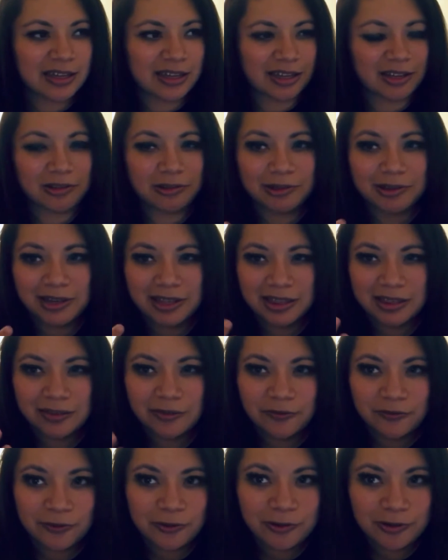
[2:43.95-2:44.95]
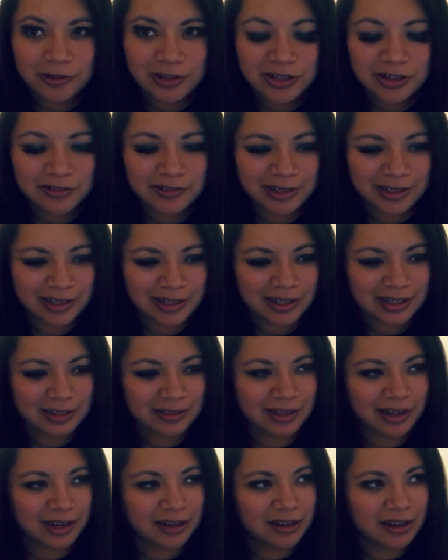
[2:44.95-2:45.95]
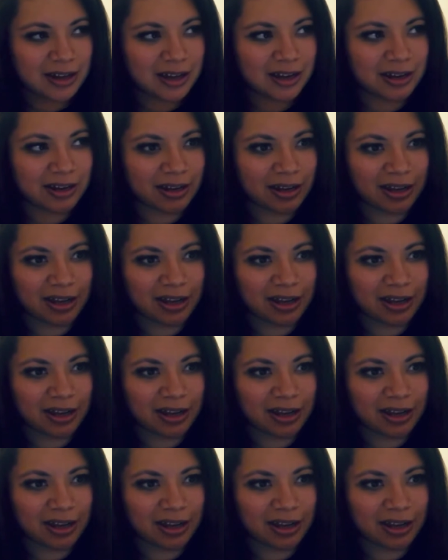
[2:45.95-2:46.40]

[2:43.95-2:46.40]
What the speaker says: including the food you eat, like not